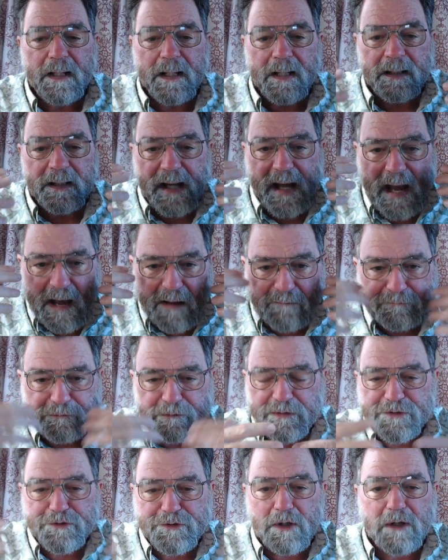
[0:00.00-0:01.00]
and
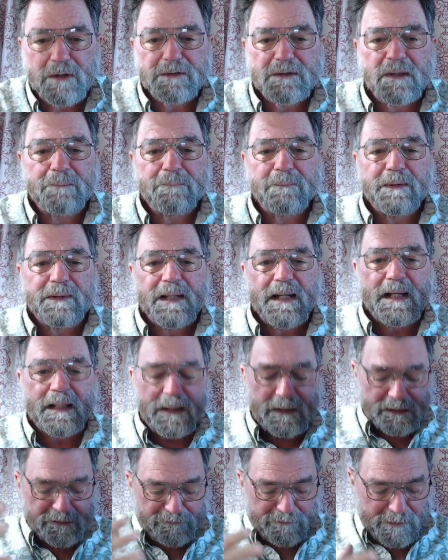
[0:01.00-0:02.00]
after he's all done with
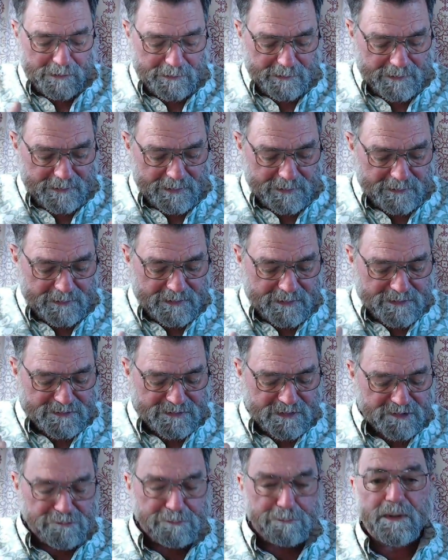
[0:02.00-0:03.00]
that, at the very end, he
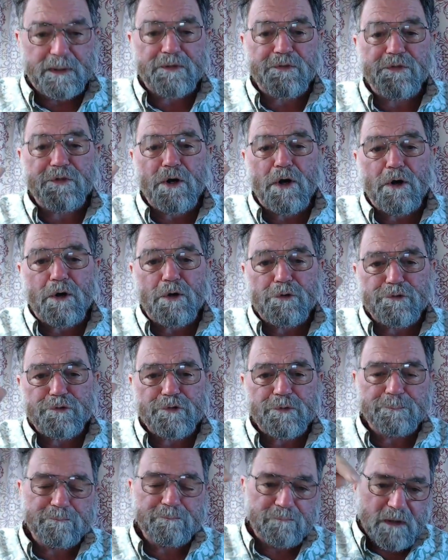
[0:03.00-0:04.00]
says, but
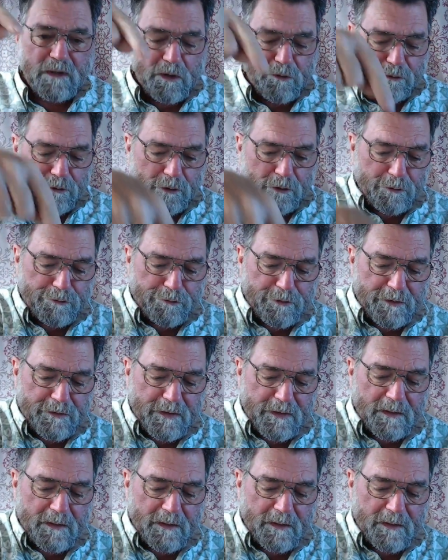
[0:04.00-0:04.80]
those, those are